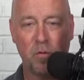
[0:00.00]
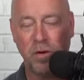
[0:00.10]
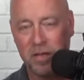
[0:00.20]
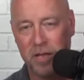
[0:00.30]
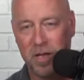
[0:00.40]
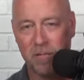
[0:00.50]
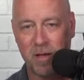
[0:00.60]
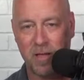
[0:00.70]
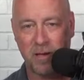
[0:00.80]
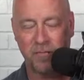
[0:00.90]
What do you think
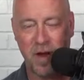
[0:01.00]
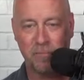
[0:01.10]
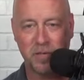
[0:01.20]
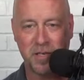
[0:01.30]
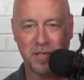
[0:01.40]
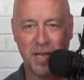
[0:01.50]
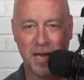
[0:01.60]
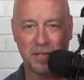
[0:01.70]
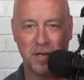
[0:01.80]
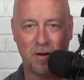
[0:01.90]
about that 5%
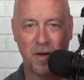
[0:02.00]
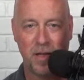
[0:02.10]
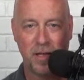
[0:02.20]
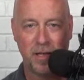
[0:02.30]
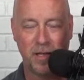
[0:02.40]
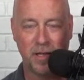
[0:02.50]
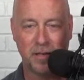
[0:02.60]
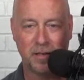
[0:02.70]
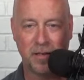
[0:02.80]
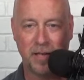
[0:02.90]
tax there
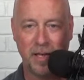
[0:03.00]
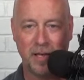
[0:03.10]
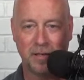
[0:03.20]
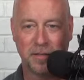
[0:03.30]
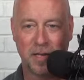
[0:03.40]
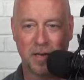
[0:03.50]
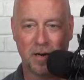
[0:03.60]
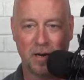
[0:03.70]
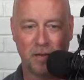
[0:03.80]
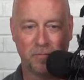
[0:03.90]
in
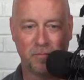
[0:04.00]
Calera?